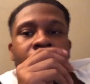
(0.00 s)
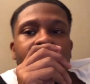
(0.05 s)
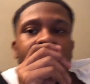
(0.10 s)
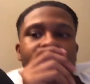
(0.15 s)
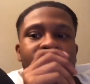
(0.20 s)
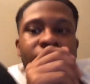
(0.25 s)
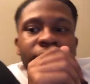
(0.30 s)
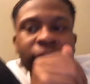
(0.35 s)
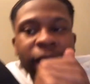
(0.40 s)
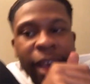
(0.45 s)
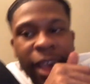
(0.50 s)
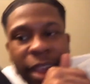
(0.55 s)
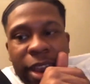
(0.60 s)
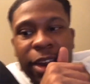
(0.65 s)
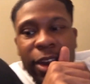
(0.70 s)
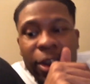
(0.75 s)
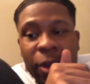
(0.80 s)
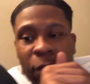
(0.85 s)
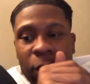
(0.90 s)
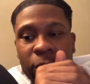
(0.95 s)
Side
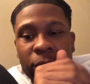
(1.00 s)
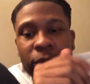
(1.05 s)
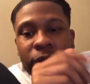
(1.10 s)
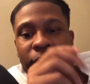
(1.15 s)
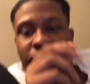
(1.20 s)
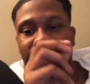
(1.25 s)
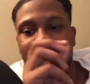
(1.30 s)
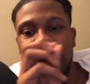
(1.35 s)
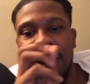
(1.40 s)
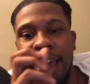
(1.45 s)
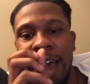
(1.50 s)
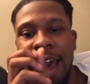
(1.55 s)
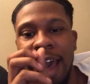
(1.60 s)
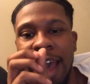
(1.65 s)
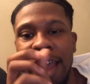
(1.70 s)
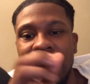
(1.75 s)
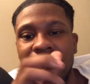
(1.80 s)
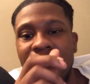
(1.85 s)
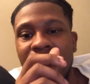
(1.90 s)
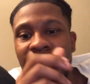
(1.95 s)
note, I
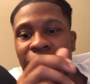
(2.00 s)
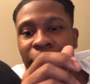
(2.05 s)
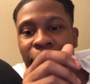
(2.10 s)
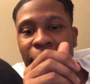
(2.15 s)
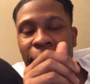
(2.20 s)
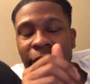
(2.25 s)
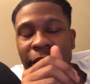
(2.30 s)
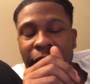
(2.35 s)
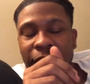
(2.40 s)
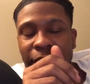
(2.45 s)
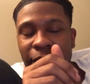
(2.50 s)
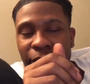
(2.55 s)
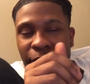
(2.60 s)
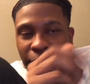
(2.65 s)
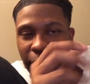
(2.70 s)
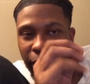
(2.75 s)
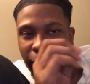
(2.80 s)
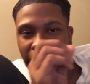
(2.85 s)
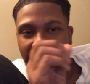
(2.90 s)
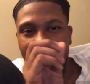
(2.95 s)
never got the
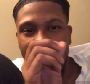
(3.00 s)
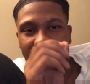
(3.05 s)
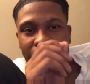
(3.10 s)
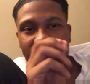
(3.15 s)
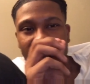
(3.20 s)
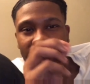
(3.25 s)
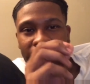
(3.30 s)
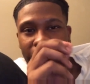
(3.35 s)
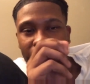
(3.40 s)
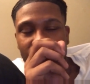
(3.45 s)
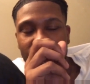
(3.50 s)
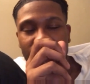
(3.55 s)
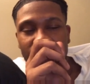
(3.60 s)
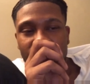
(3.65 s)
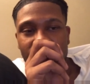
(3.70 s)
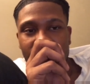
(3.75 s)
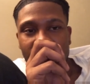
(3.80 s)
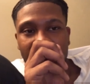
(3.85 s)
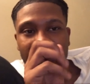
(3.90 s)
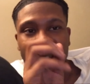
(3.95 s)
chance to actually
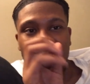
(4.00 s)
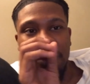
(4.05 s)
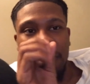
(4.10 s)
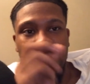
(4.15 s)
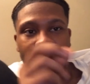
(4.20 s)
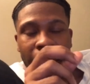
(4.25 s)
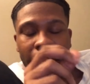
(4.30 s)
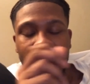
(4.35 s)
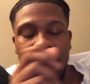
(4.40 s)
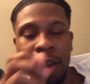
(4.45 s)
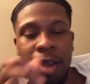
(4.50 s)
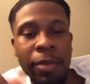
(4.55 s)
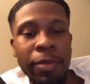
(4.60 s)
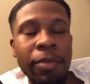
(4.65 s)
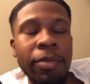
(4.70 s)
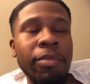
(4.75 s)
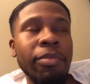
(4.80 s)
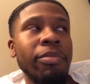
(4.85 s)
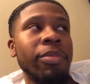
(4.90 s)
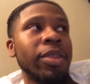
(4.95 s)
introduce him to my
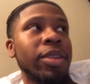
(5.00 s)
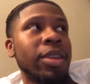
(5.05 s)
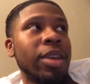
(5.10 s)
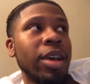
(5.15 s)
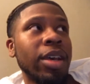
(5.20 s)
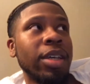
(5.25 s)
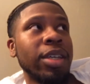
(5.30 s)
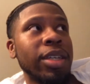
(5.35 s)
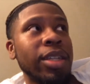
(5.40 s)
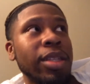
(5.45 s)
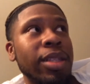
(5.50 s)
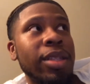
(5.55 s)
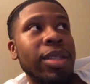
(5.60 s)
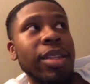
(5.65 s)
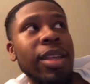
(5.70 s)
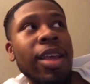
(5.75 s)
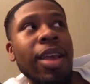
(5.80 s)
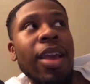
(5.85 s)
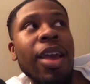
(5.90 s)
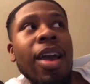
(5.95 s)
mom because
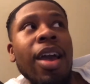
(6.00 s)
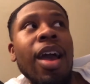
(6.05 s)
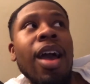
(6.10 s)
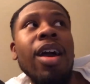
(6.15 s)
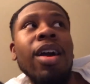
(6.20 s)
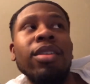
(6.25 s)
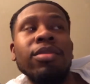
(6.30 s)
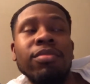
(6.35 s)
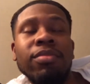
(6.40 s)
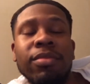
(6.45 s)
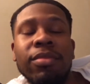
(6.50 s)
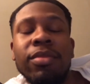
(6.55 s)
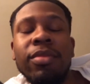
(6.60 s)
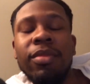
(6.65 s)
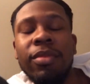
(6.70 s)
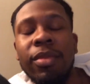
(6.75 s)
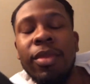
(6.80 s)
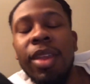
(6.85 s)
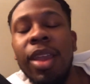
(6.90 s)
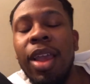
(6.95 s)

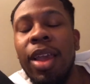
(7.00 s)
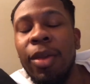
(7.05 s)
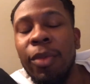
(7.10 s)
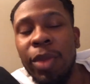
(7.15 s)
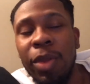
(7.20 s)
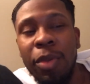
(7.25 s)
we